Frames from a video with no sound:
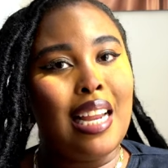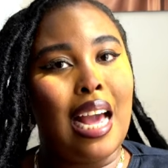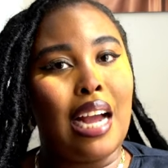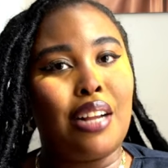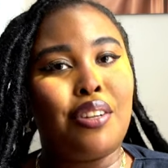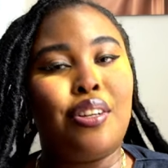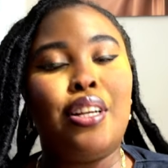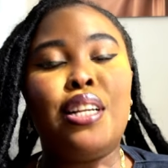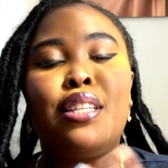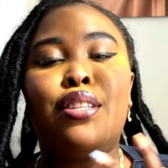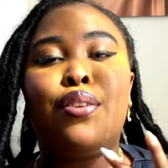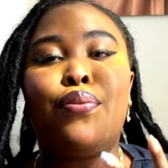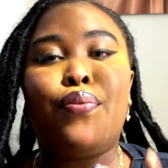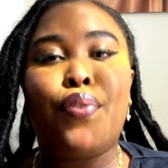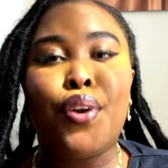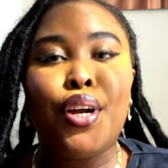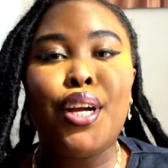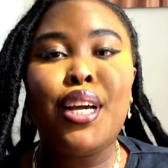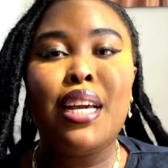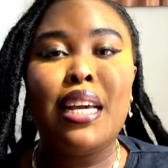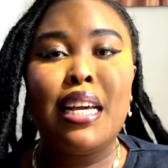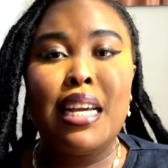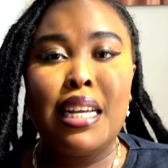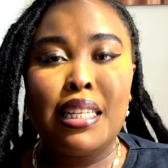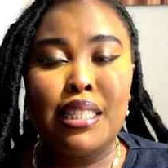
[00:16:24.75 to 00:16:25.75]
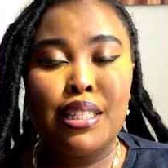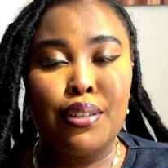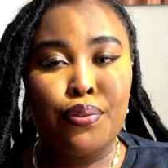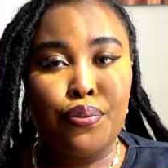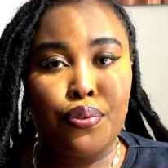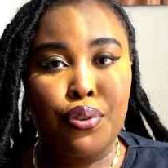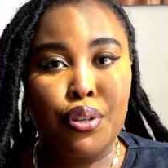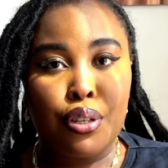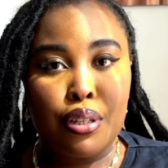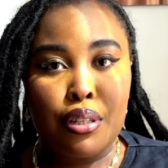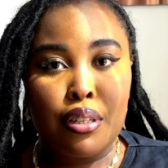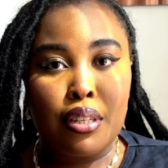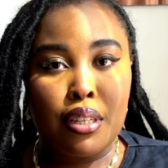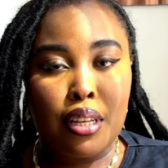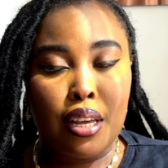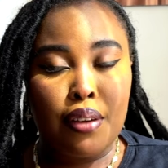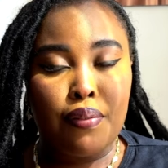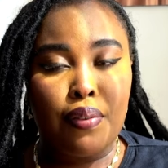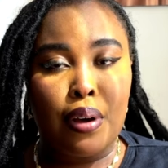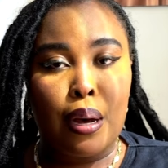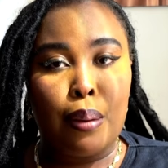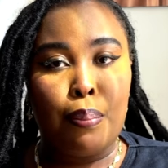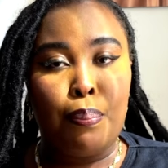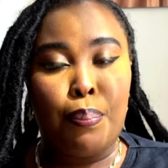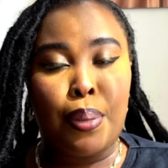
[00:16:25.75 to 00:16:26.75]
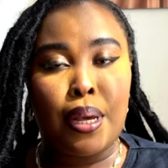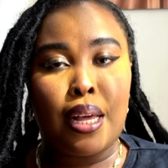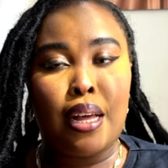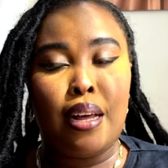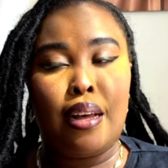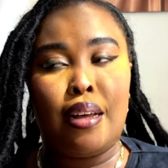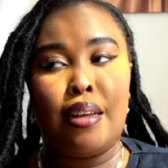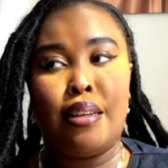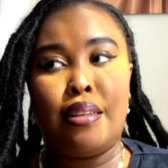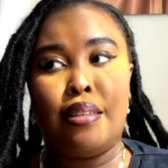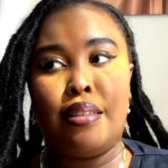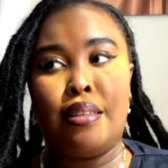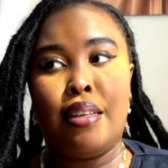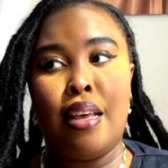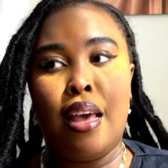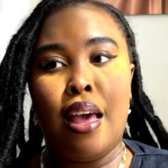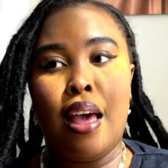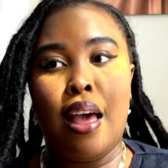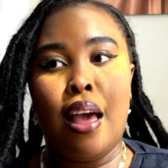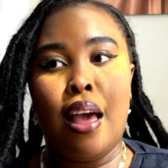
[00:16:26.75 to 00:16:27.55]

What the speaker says: Actually, it's very easy for you to give up, because